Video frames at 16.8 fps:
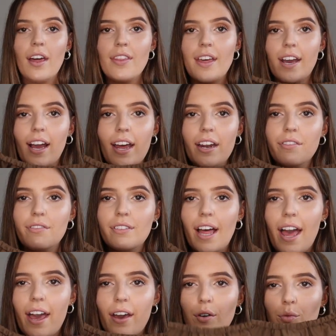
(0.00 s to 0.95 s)
They're kind of
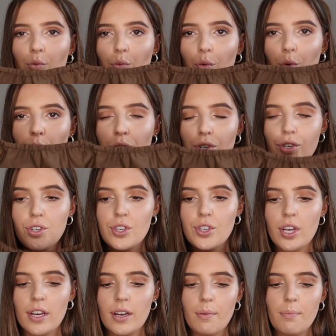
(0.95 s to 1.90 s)
like
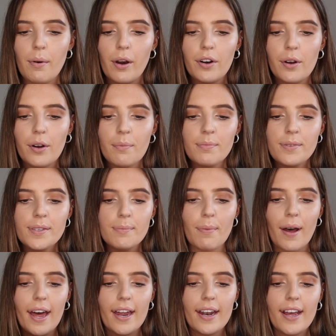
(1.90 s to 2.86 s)
ruched bottoms,
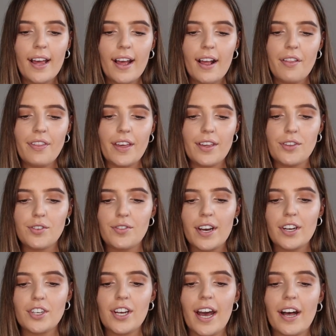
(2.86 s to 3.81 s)
but they
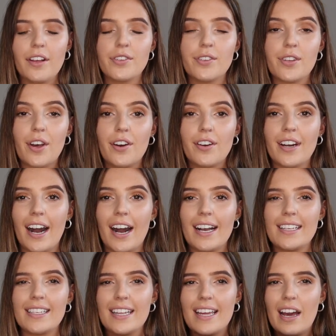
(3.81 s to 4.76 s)
stretch out so
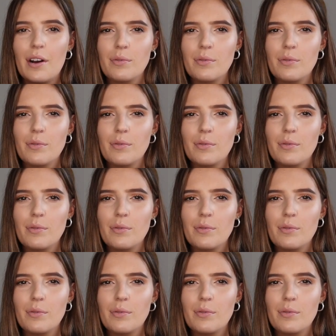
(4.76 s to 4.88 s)
nicely.